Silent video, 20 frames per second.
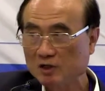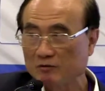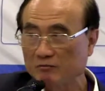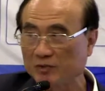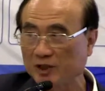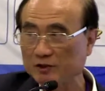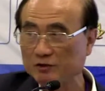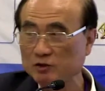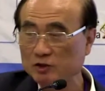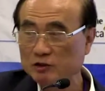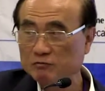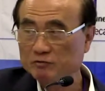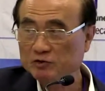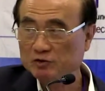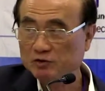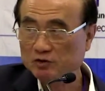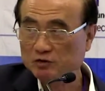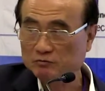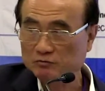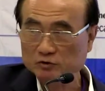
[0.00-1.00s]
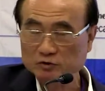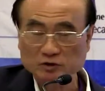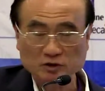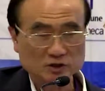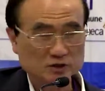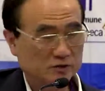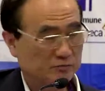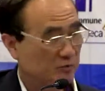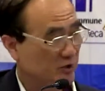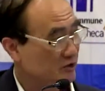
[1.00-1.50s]
But if we
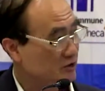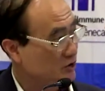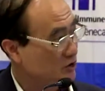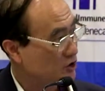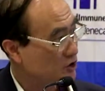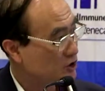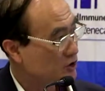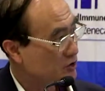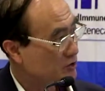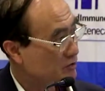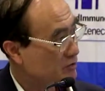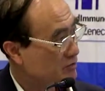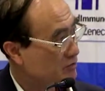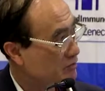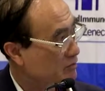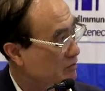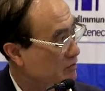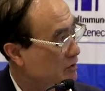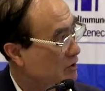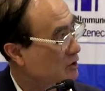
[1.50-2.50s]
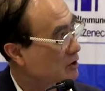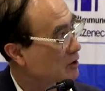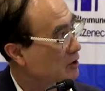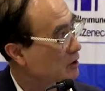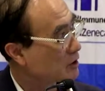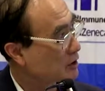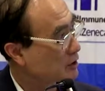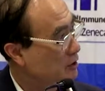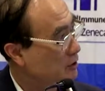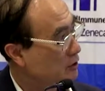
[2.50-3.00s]
express each
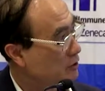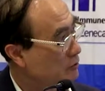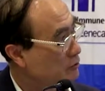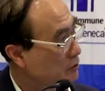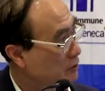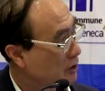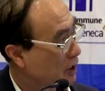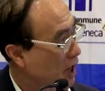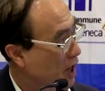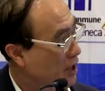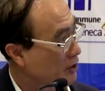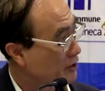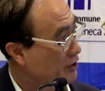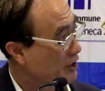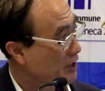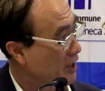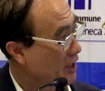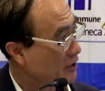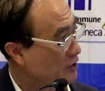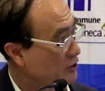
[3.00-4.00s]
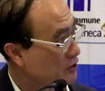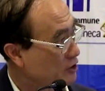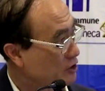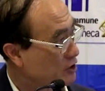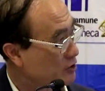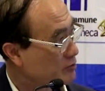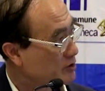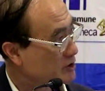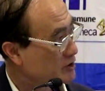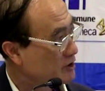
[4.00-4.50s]
RNA
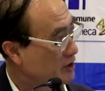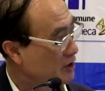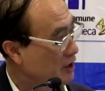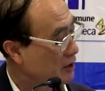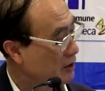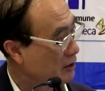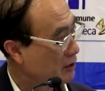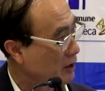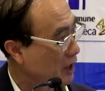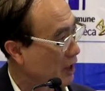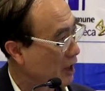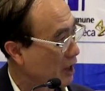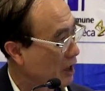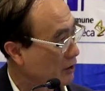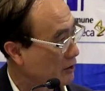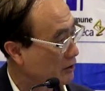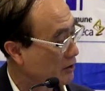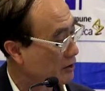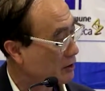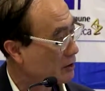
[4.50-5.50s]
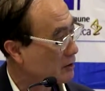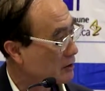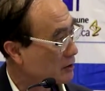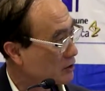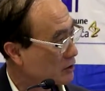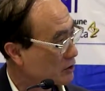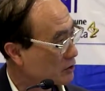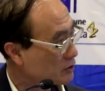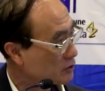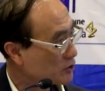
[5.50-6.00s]
inhibits RNA
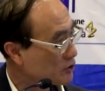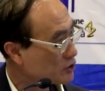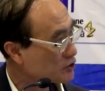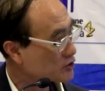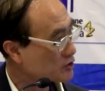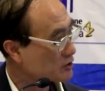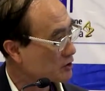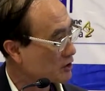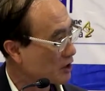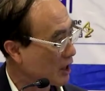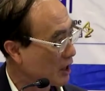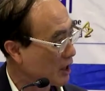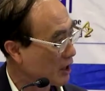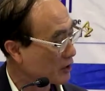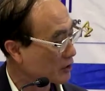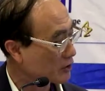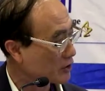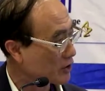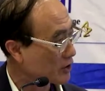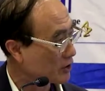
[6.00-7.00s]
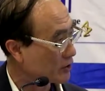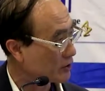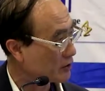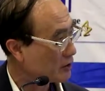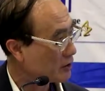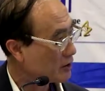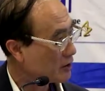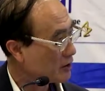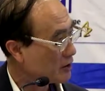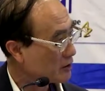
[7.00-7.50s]
in each RNA,
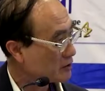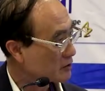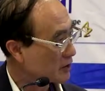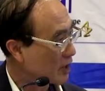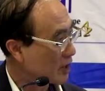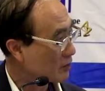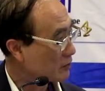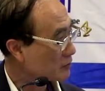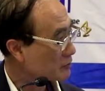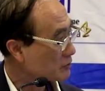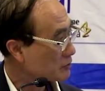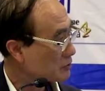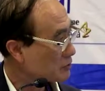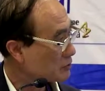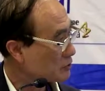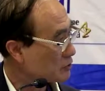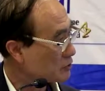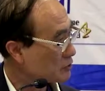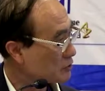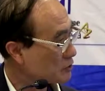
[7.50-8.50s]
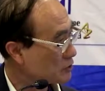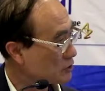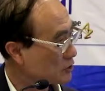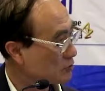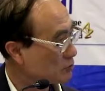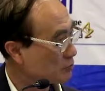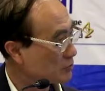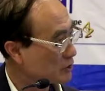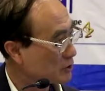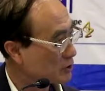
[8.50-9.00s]
now
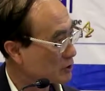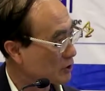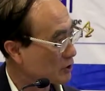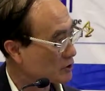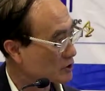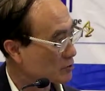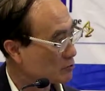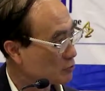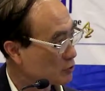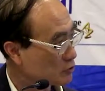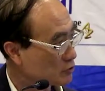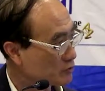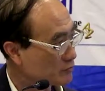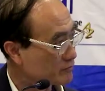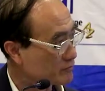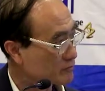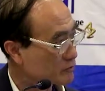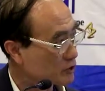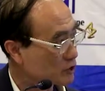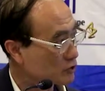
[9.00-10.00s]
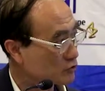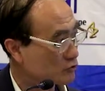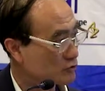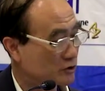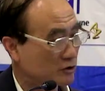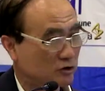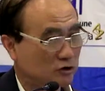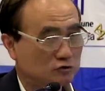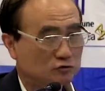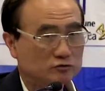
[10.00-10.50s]
it doesn't move into
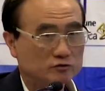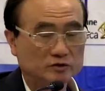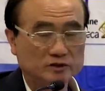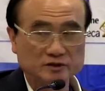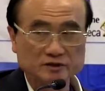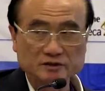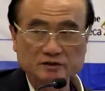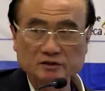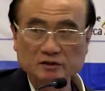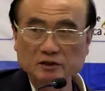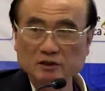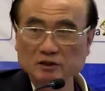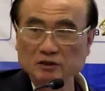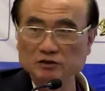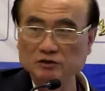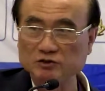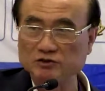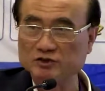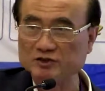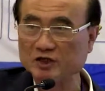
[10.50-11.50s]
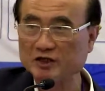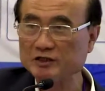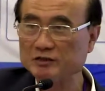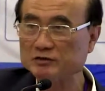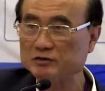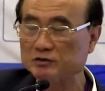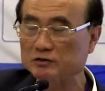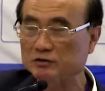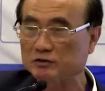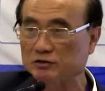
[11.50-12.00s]
the nucleus. It
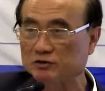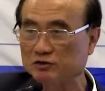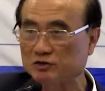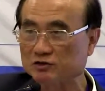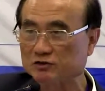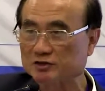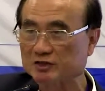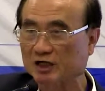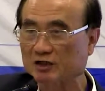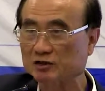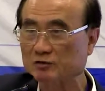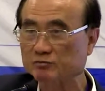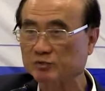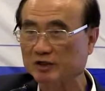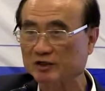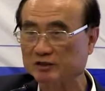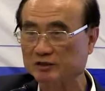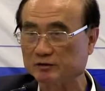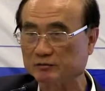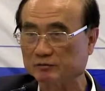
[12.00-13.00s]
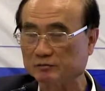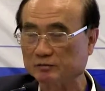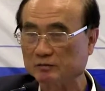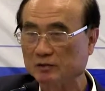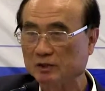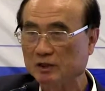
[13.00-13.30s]
stays in the cytoplasm.